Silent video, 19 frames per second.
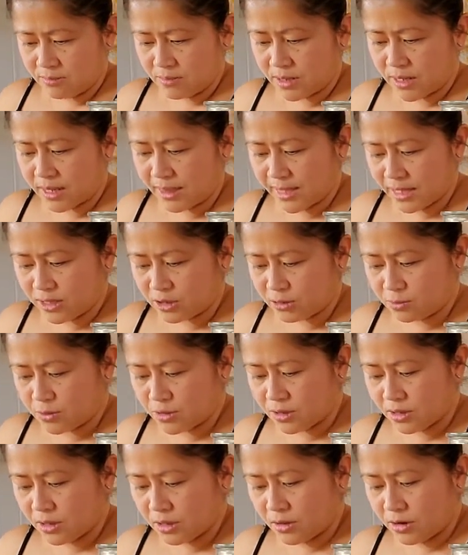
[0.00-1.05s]
I like to put
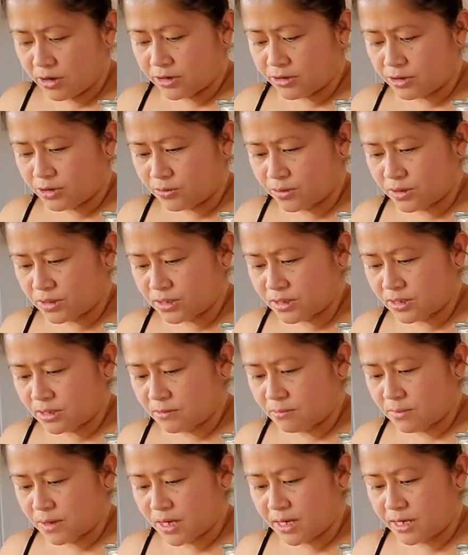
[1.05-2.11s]
the larger ones at the
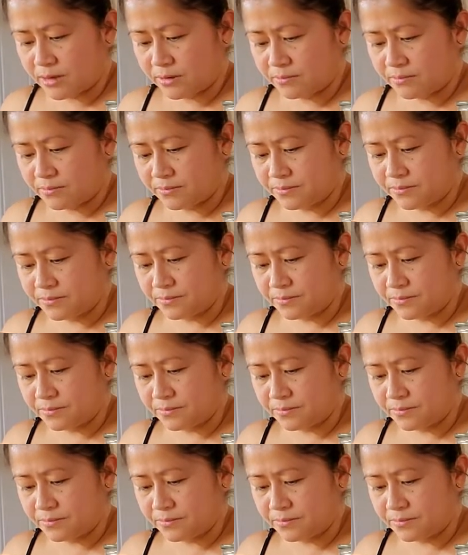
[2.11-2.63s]
bottom